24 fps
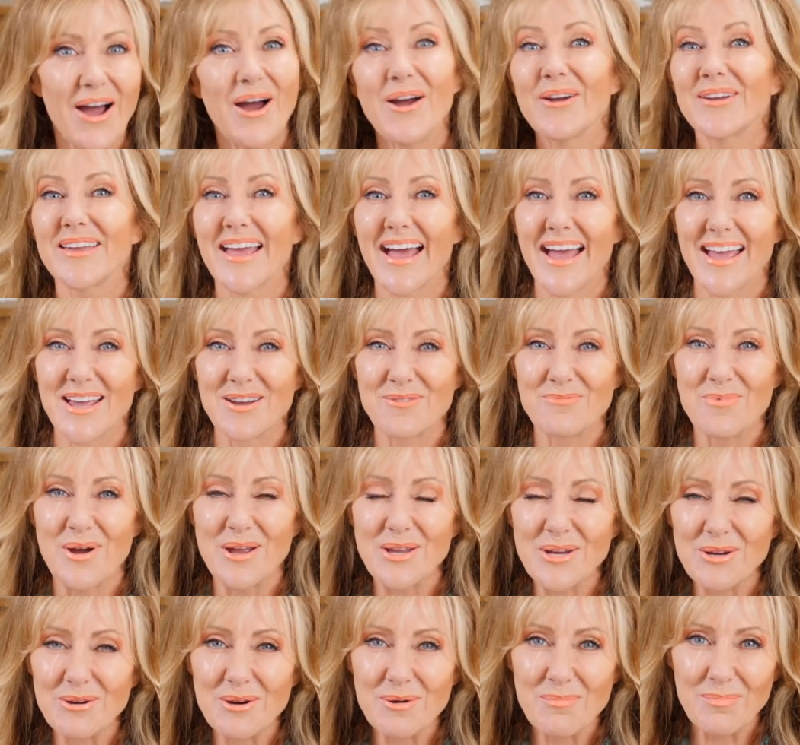Okay,
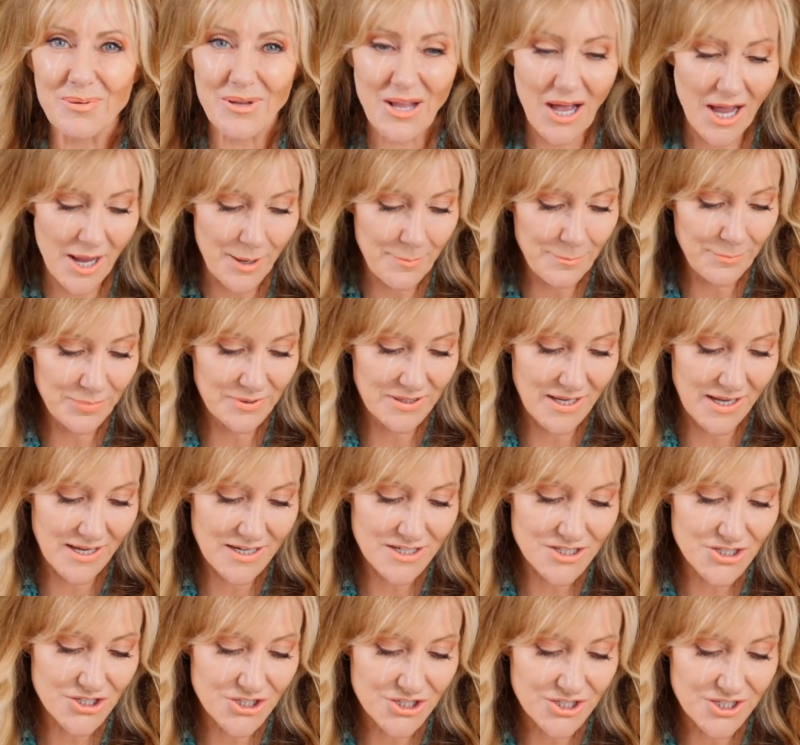when you're applying
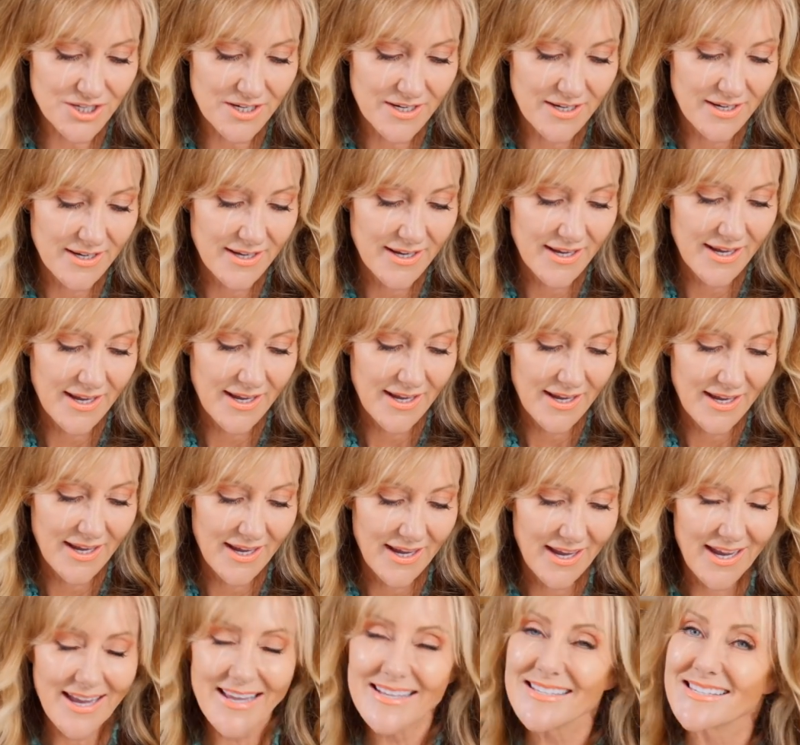blush,
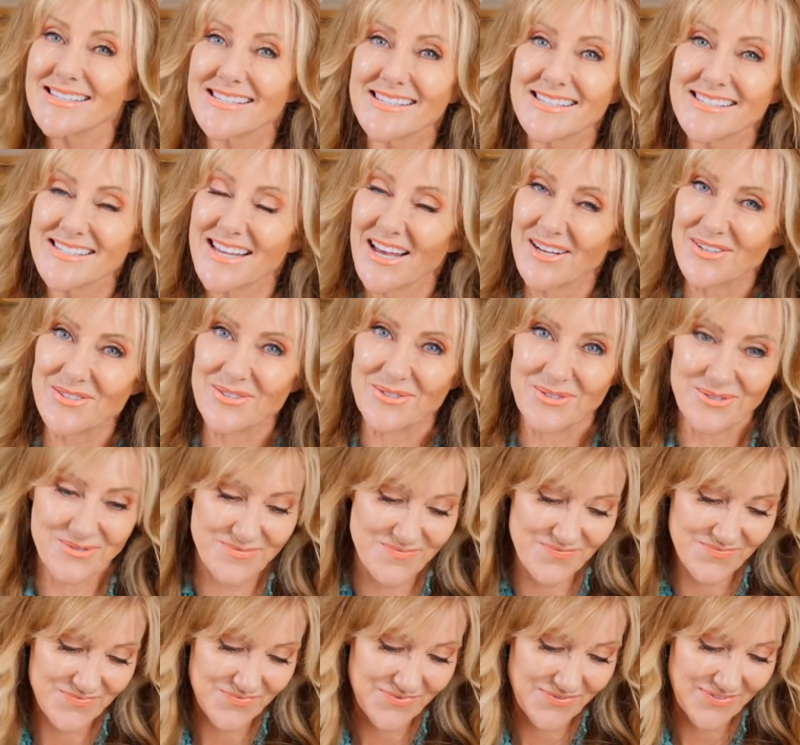it's subtle.